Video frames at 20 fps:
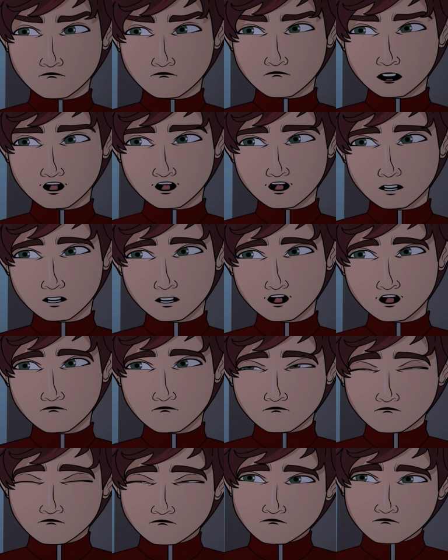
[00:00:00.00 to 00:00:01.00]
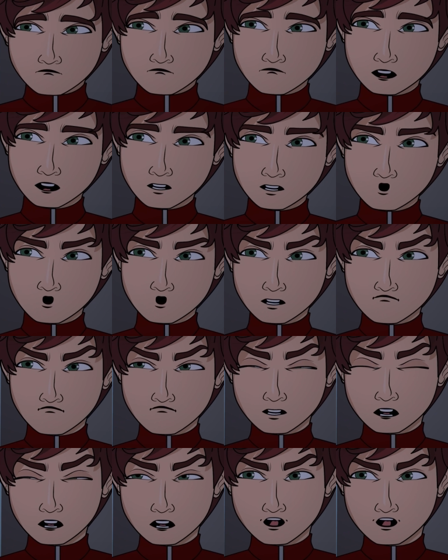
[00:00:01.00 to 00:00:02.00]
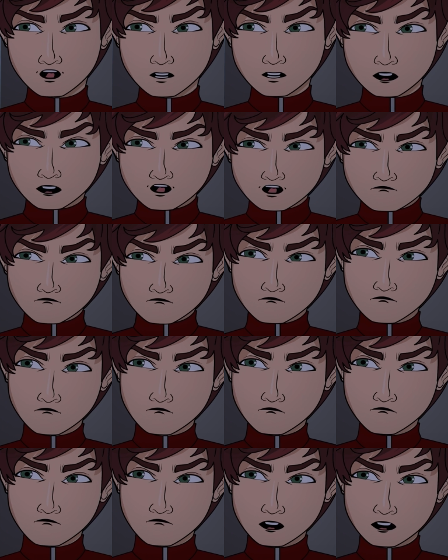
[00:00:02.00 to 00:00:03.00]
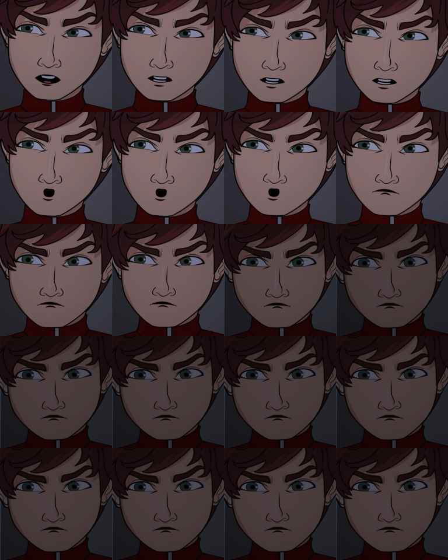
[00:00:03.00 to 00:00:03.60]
Angelo, I saw something in his car. I saw...